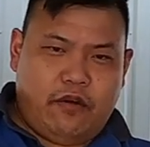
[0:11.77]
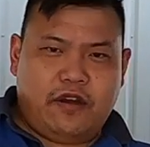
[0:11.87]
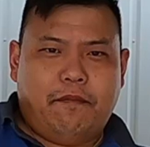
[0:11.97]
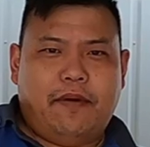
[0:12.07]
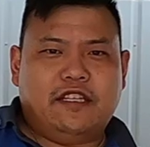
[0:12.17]

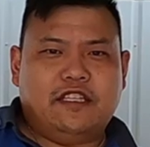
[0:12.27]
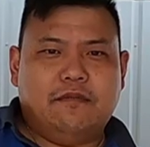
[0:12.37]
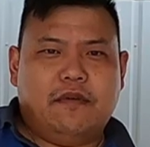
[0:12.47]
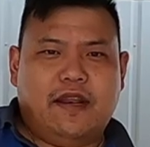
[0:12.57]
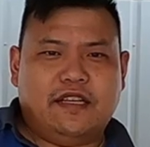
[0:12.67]
Welcome back
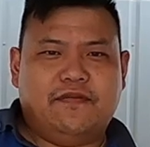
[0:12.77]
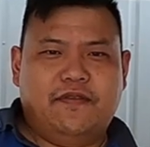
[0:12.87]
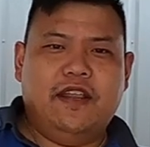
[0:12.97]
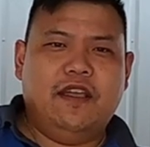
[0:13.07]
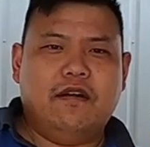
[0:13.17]
to my next
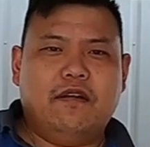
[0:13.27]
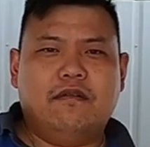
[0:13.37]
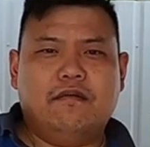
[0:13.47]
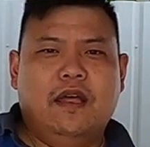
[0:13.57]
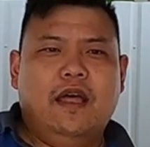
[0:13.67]

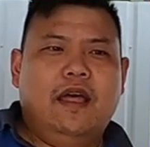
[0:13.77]
video.